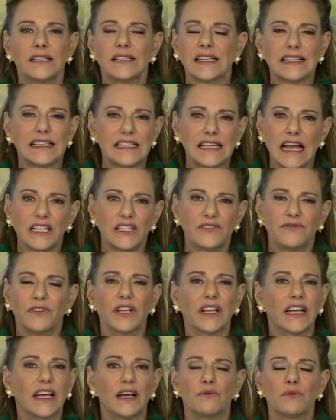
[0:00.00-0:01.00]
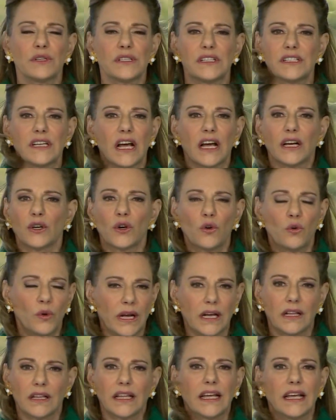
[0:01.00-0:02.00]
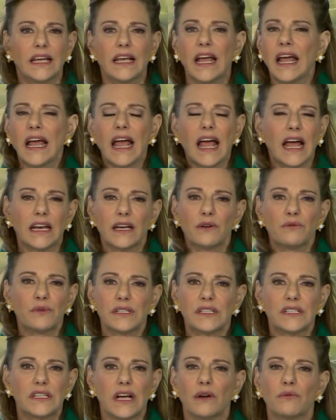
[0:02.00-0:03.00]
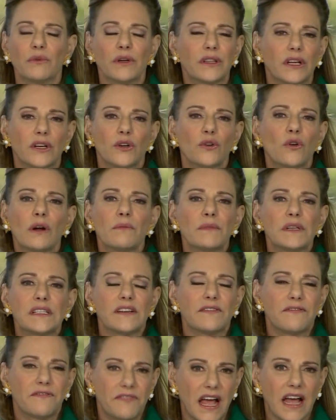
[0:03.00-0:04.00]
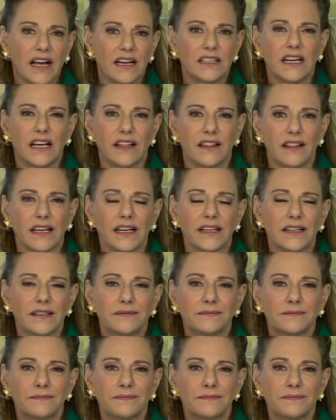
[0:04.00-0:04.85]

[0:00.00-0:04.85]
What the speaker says: successfully, it was done quickly, and it was done with enormous effect, I think.